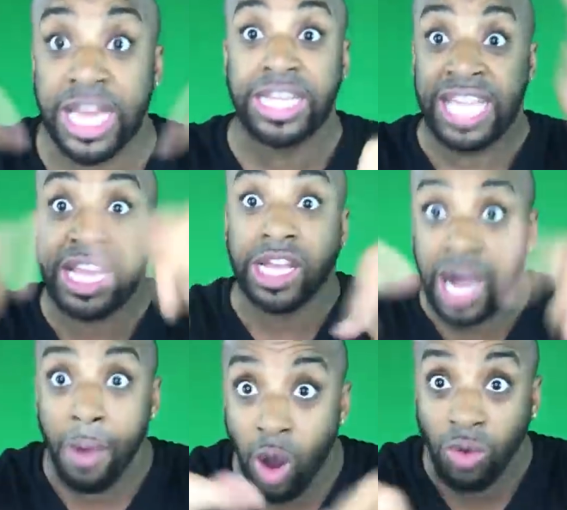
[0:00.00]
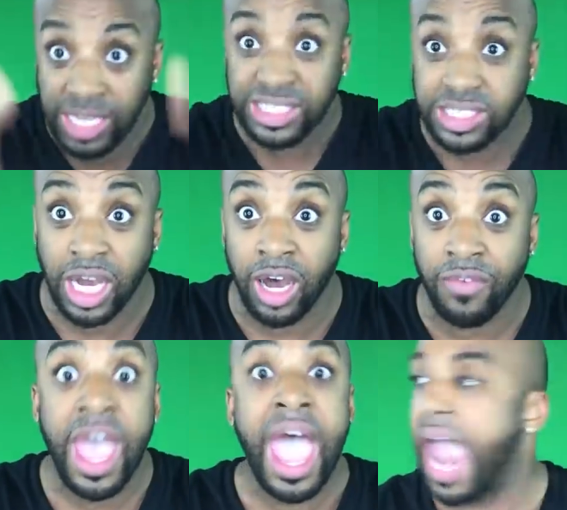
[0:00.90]
that, that come on this
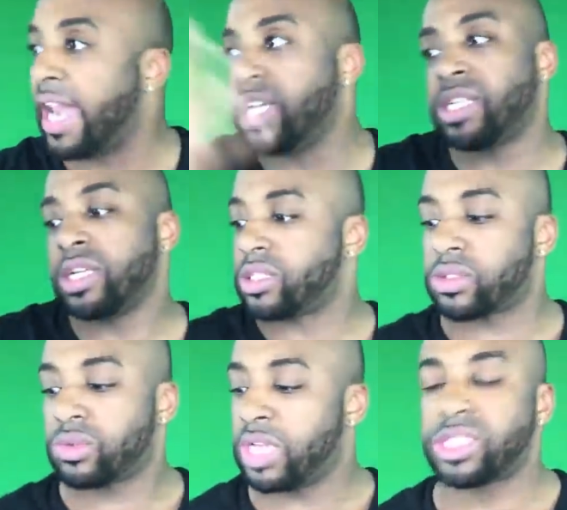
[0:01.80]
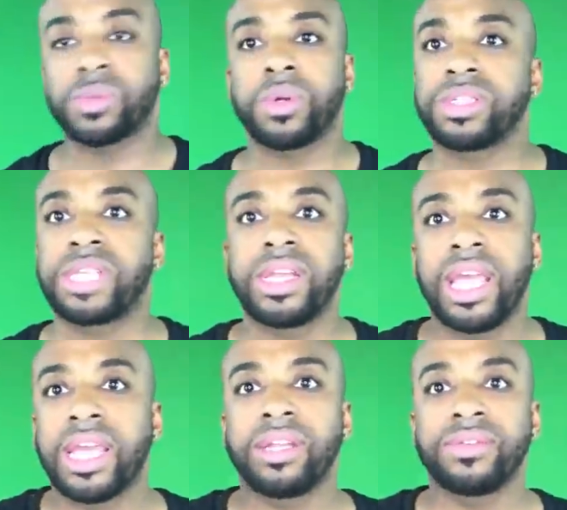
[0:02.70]
stuff and they just, they just want to say
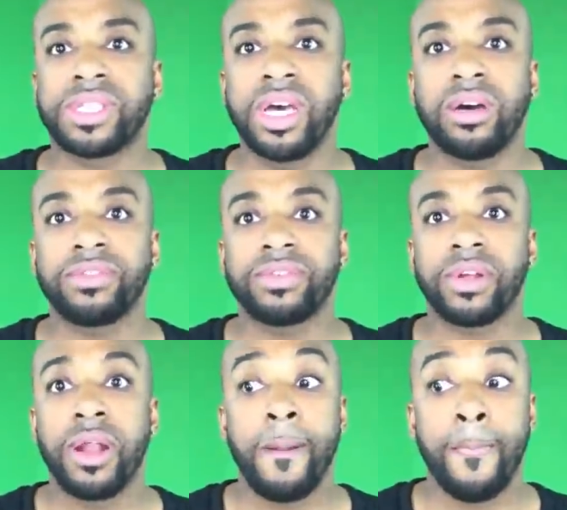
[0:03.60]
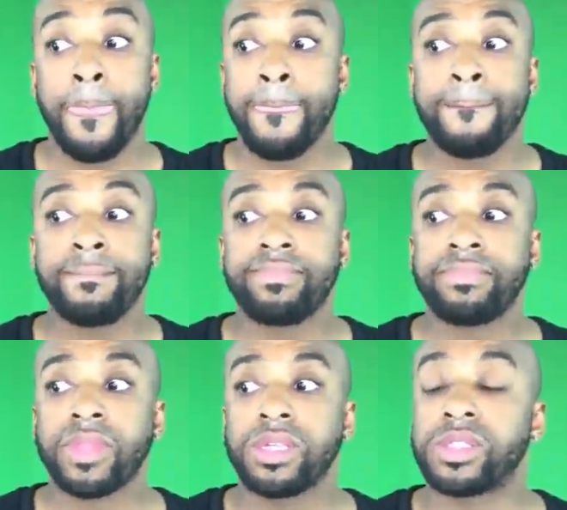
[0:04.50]
negative stuff.
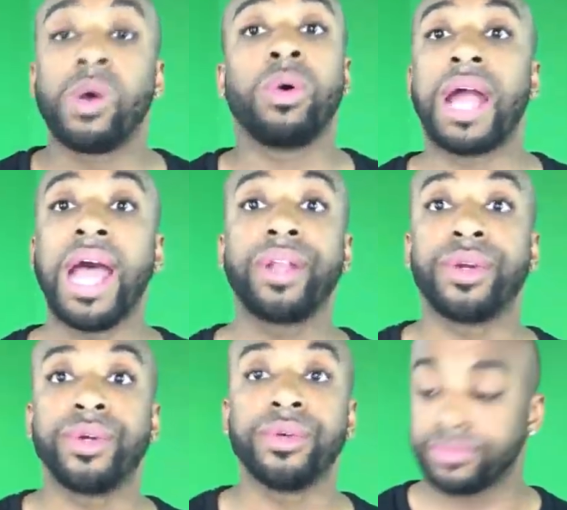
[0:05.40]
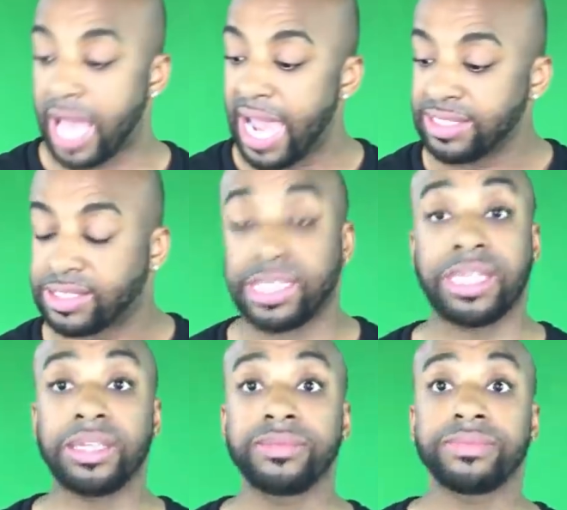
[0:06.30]
So what I do, I
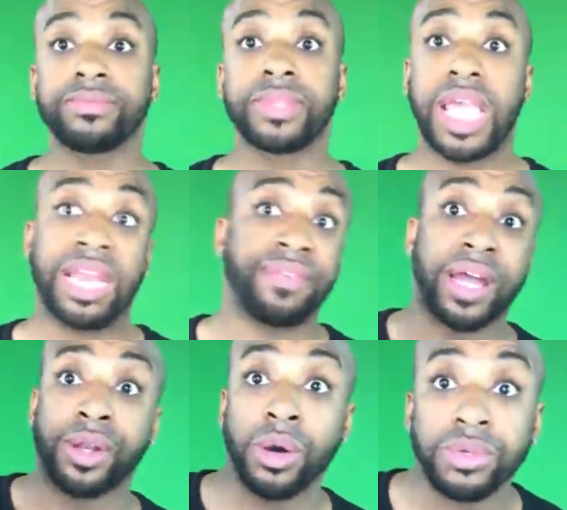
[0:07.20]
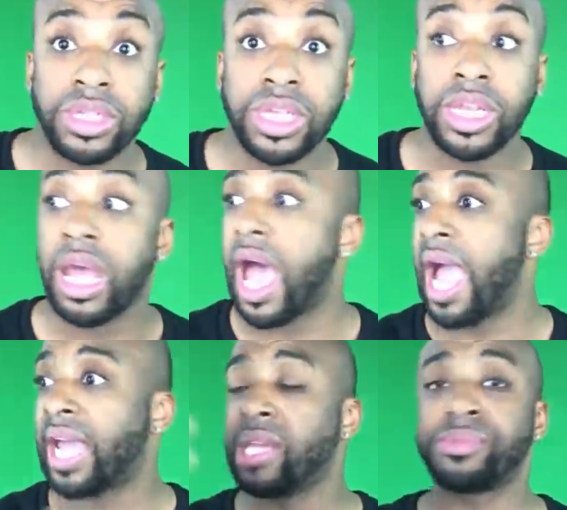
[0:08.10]
see it. And if I don't delete it,
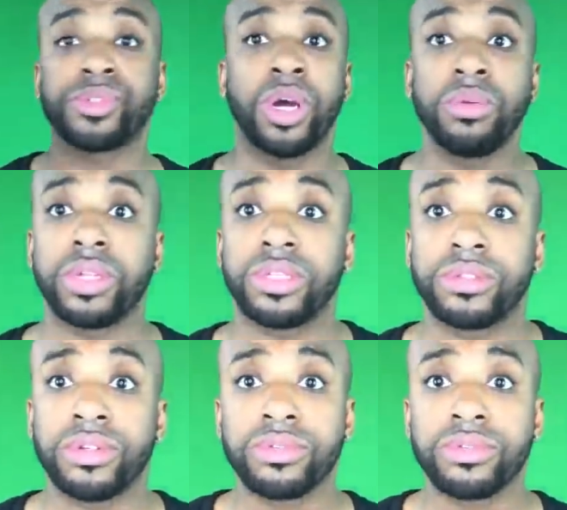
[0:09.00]
I keep strolling.